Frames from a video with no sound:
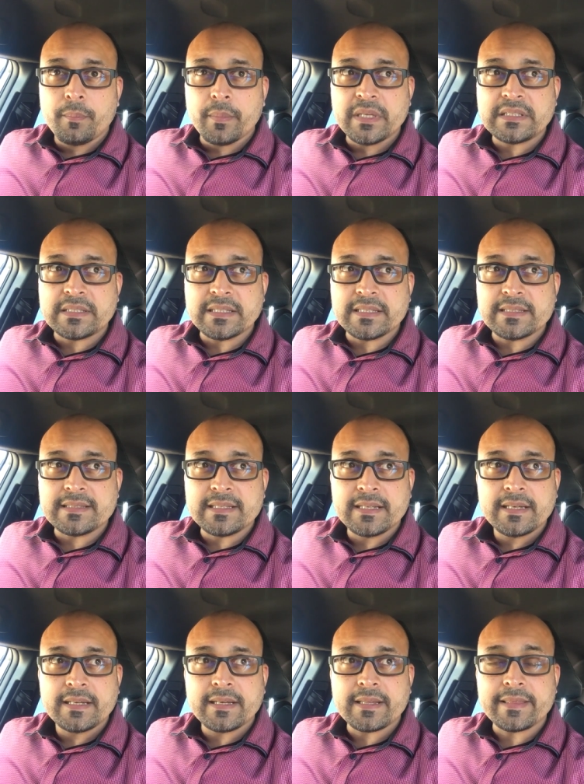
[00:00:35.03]
Mrs.
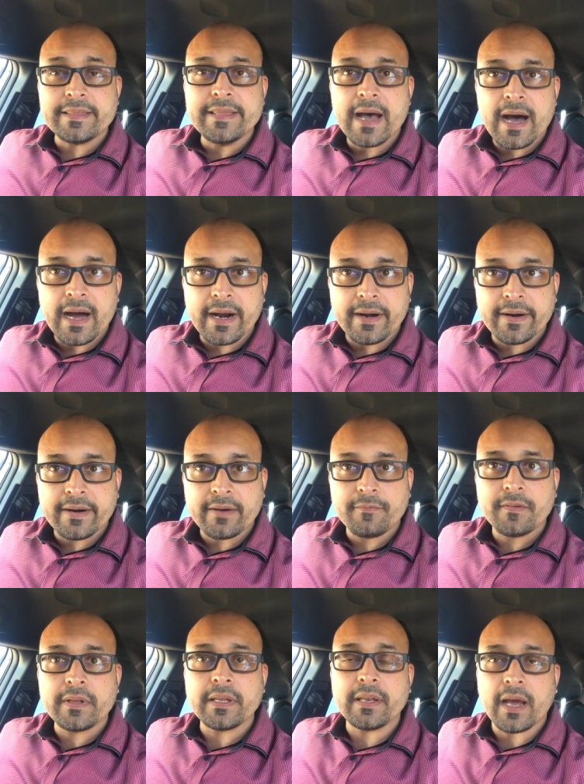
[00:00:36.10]
Dar
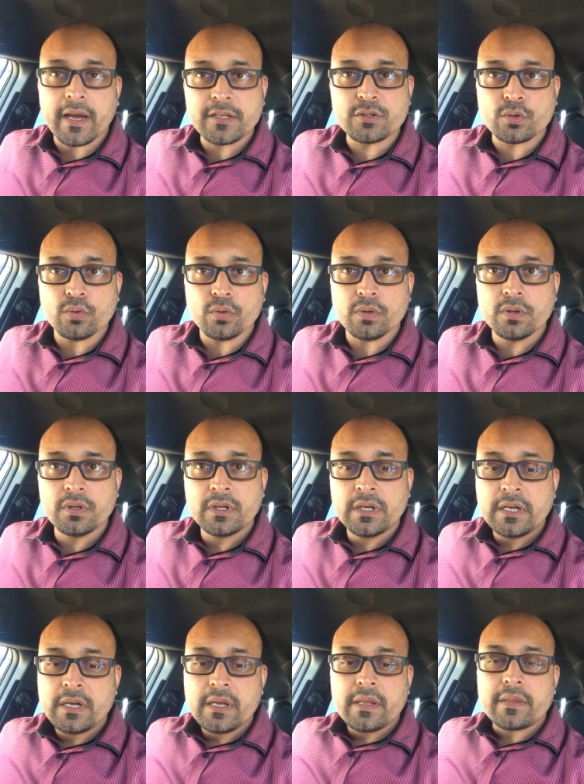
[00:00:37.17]
in high school,
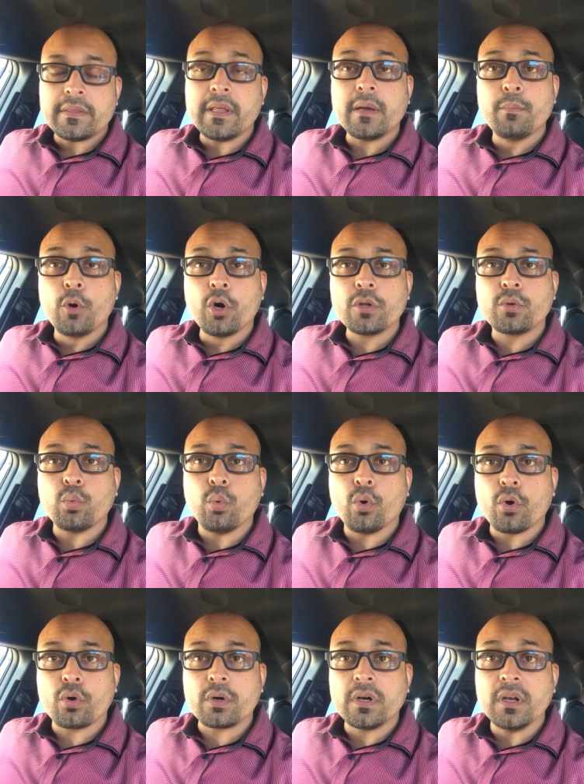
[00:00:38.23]
they both
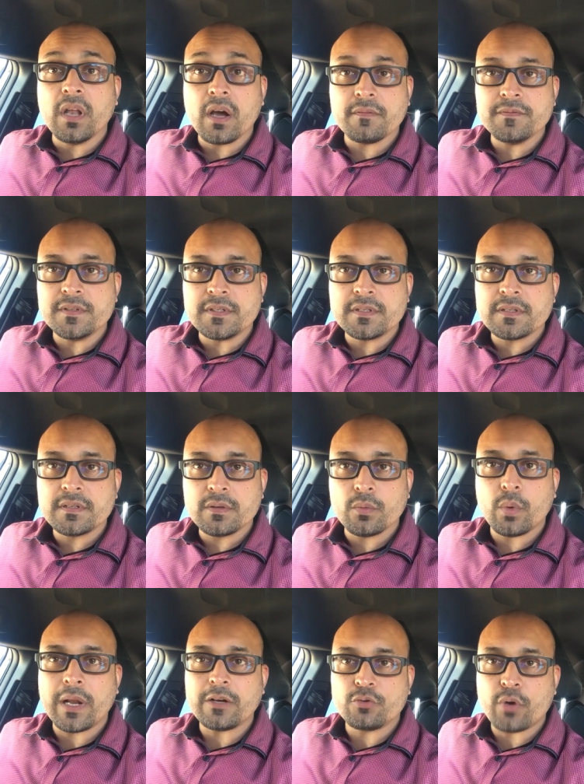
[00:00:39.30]
wore gloves
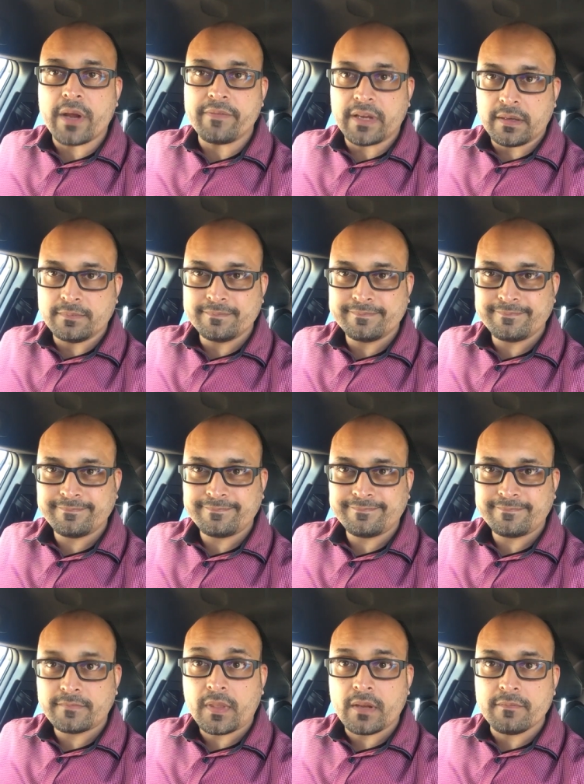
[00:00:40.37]
while driving.
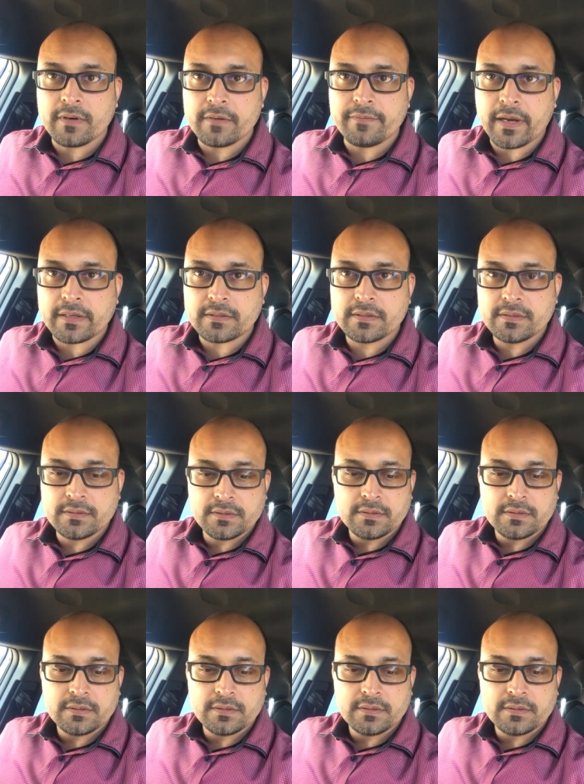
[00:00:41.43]
Fun fact.